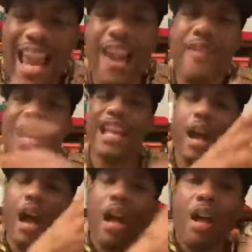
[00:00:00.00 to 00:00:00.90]
even in
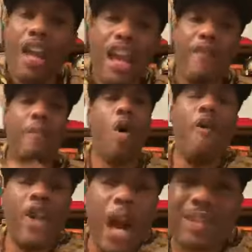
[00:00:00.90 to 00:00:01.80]
the even
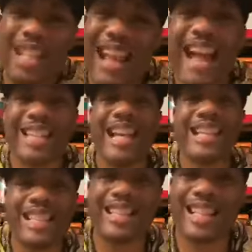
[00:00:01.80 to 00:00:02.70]
moving up to
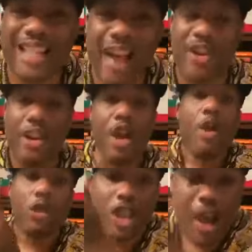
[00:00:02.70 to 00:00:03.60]
1967
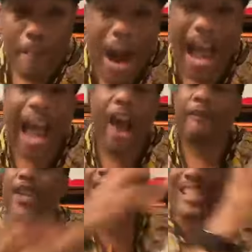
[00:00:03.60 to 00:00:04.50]
to the
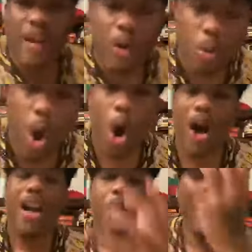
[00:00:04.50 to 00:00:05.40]
Biafran Civil
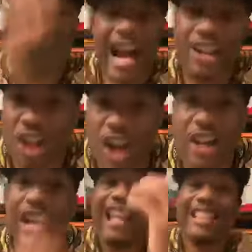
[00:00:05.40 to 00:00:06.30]
War with
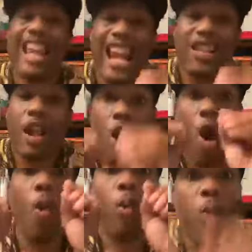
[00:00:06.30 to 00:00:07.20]
Nigeria, these
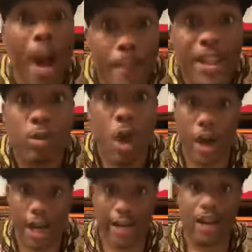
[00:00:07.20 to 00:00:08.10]
who weapons were
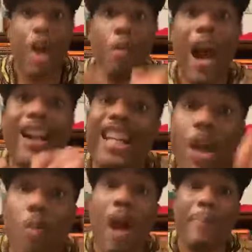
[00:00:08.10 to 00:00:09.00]
they? Where did
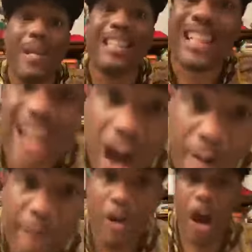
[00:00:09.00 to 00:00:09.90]
the weapons
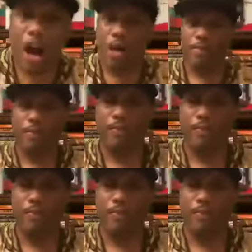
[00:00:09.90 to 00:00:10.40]
come from?